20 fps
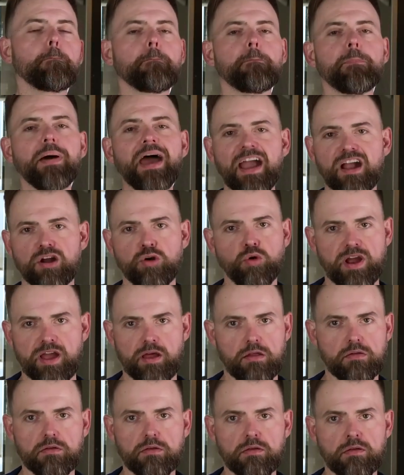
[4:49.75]

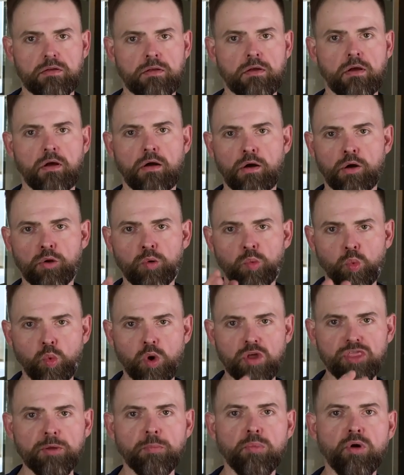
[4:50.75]
background on
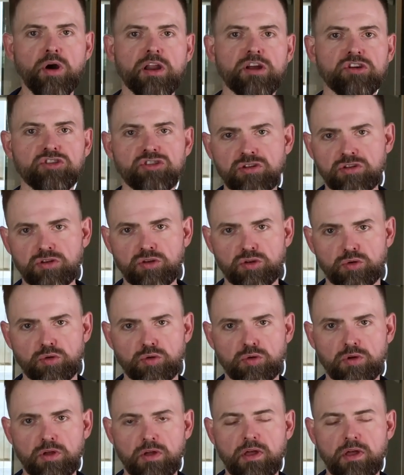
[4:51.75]
what the product should do,